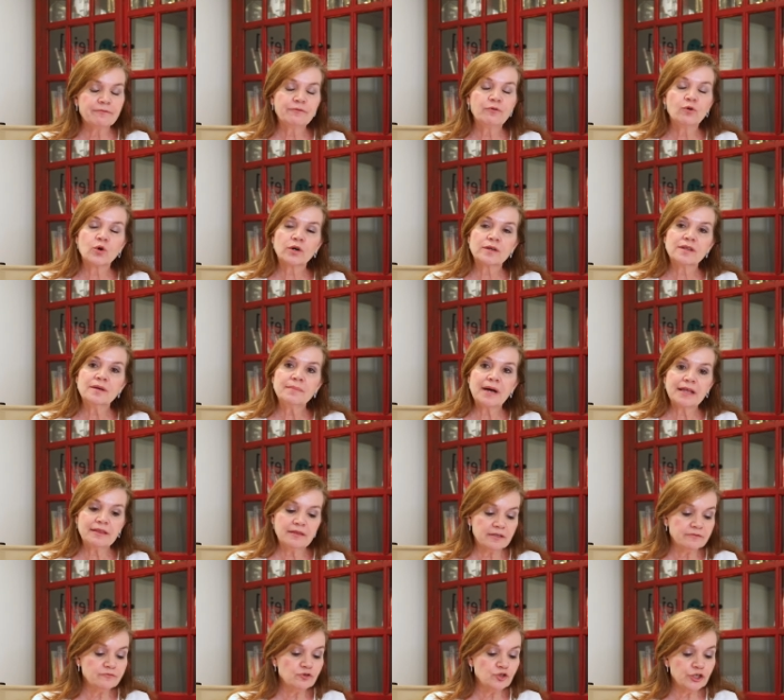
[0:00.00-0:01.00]
For the
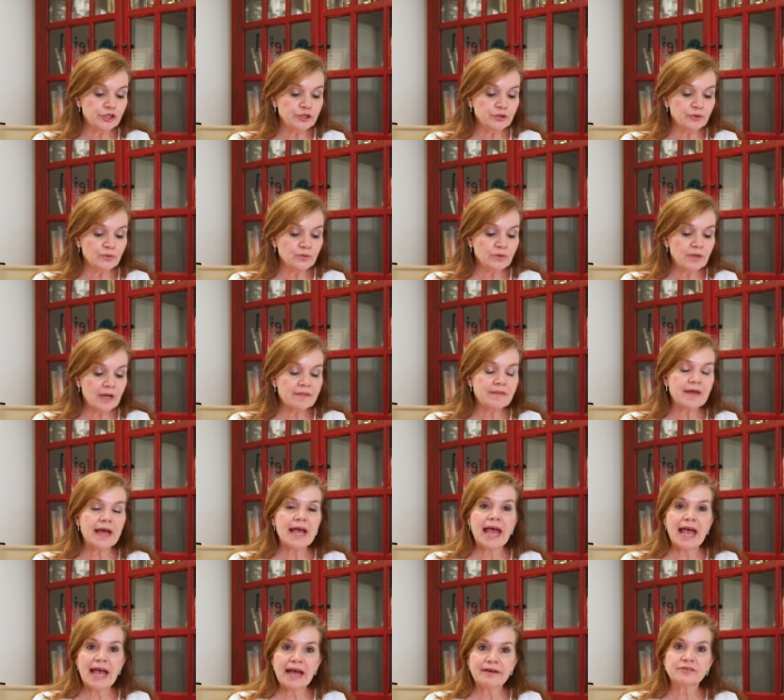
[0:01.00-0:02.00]
month of June,
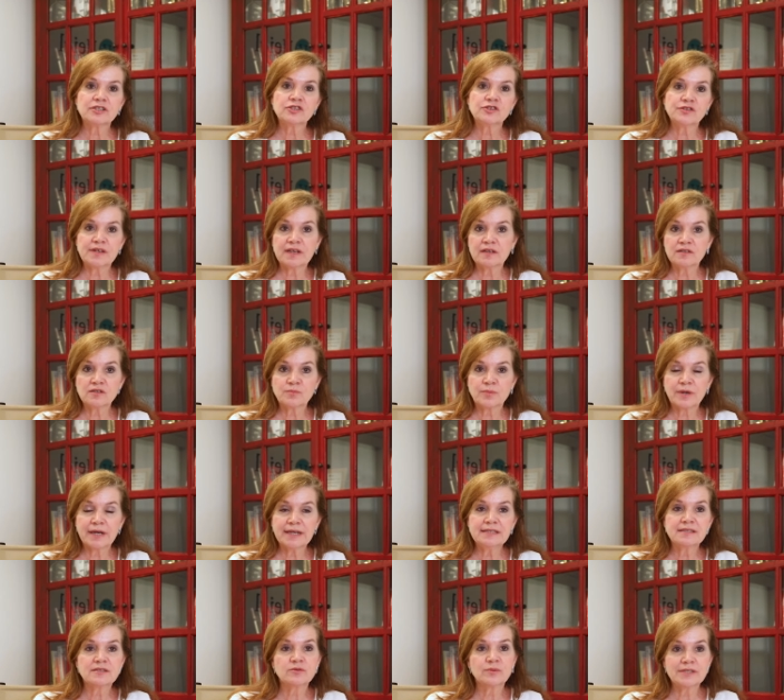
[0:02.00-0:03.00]
the average sales
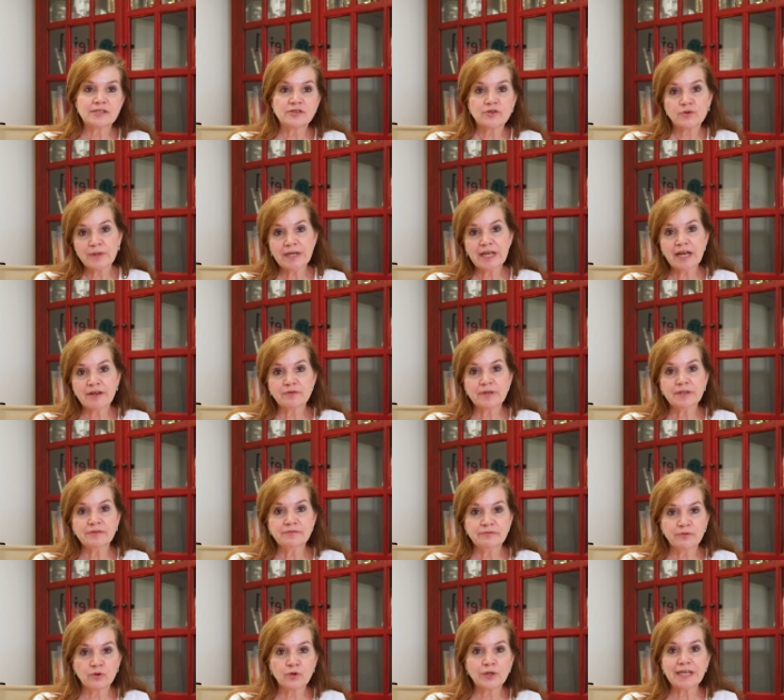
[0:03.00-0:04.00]
price was
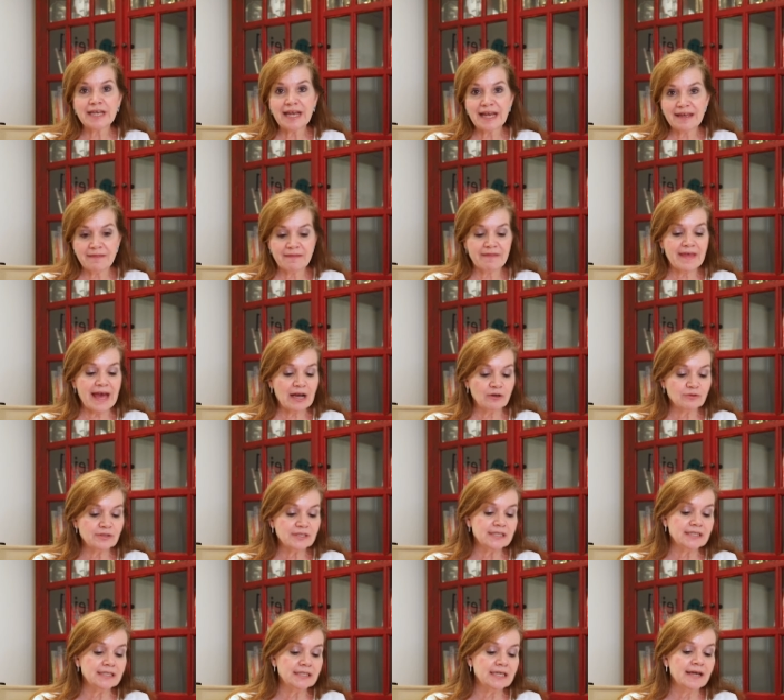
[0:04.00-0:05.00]

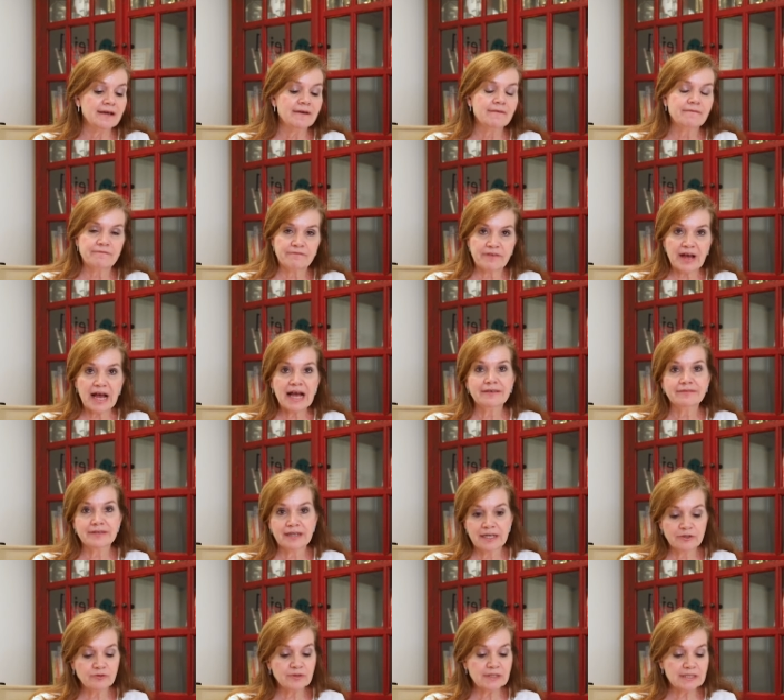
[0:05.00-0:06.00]

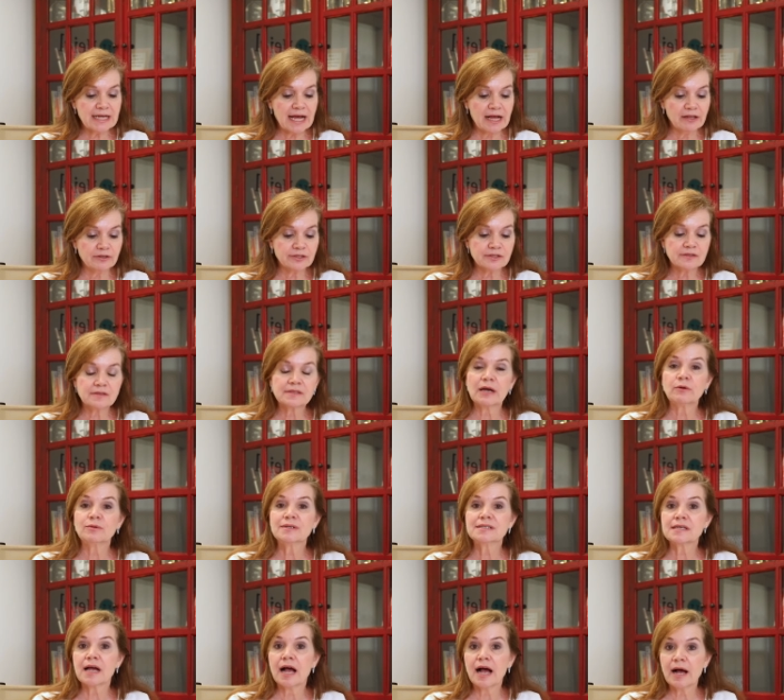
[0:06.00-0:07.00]
$348,500. That
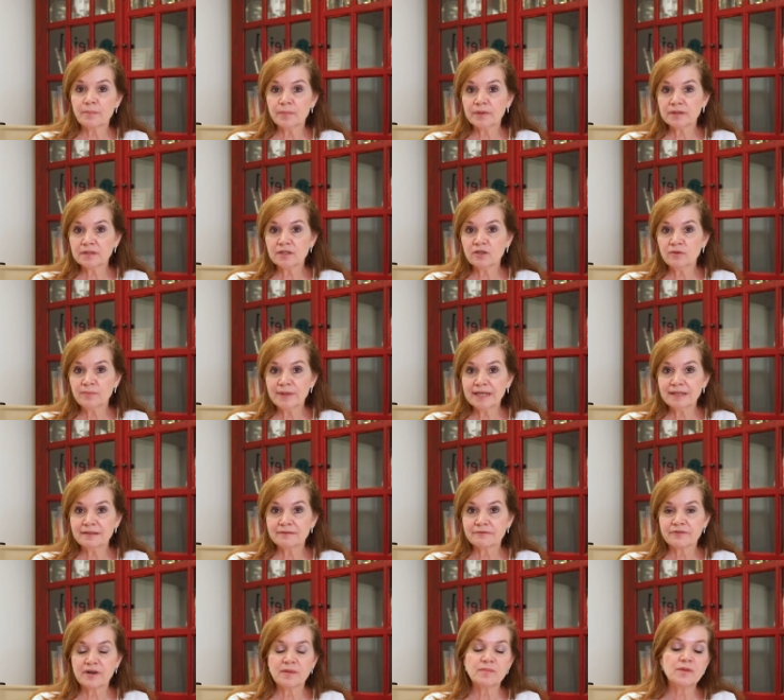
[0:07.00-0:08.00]
was up a little bit
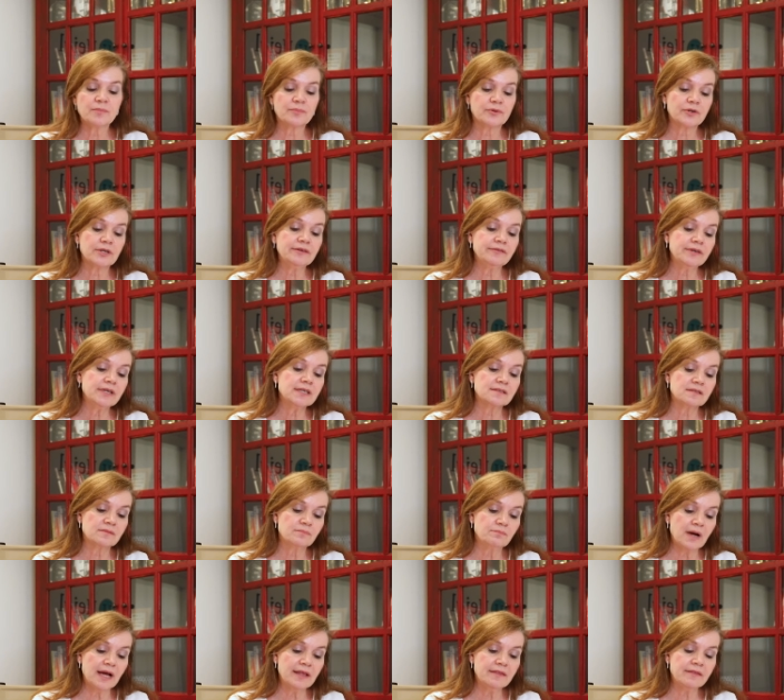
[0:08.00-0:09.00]
from the previous
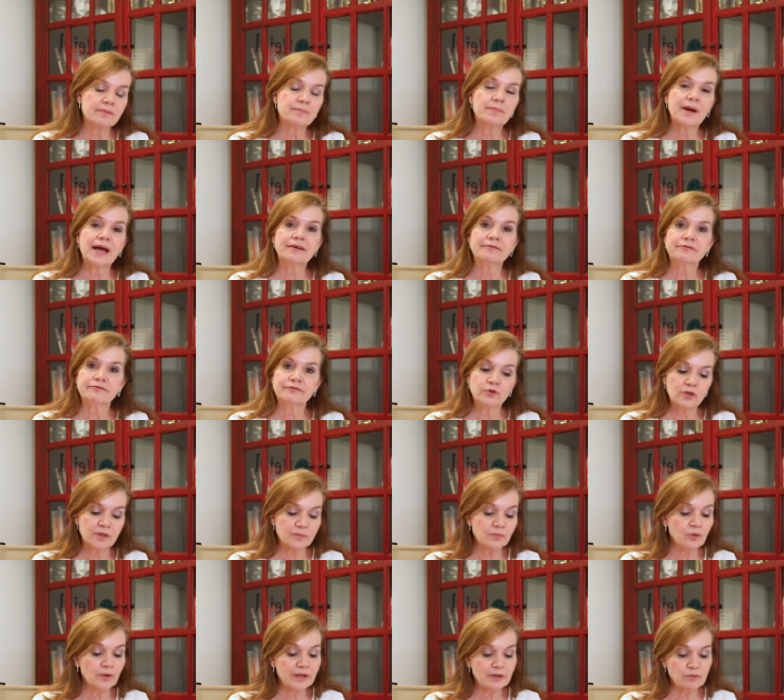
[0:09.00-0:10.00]
month by
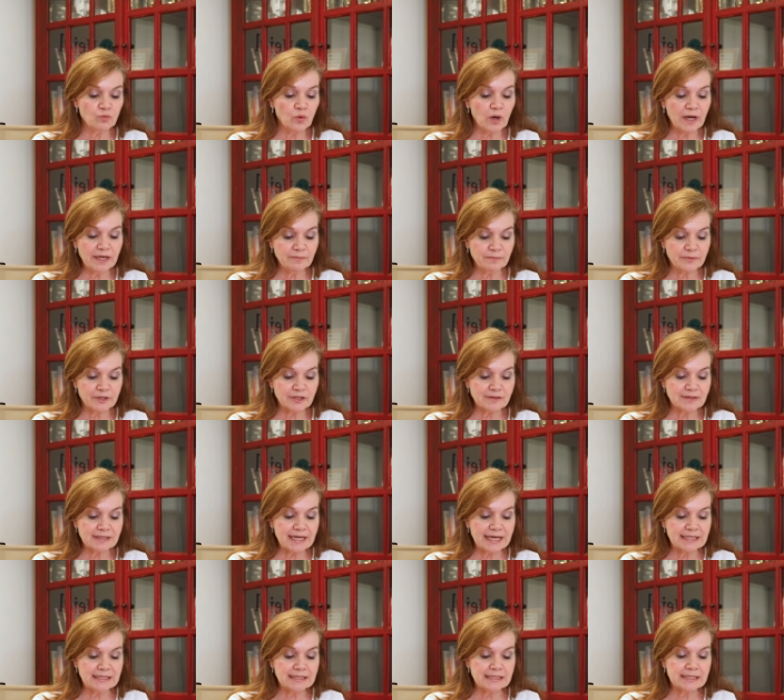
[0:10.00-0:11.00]

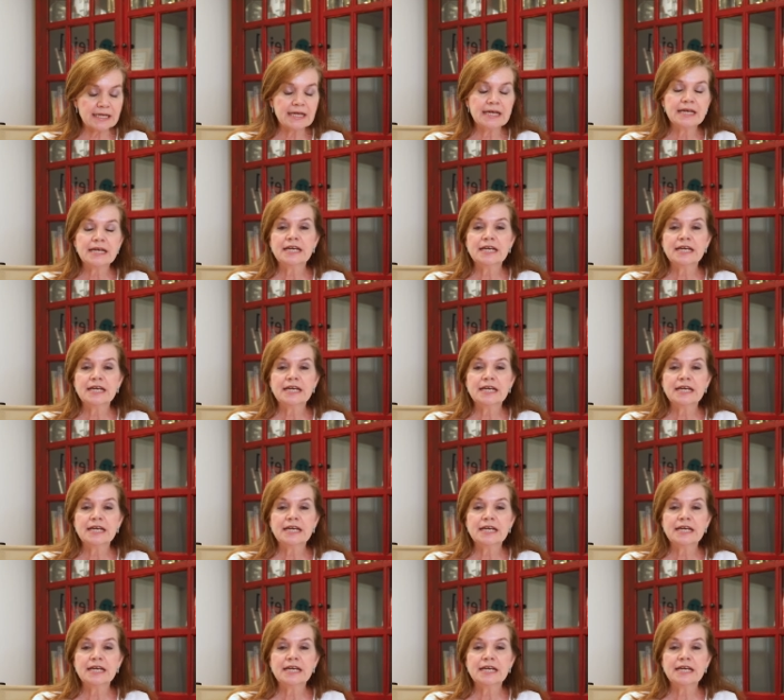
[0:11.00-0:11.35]
4.1%.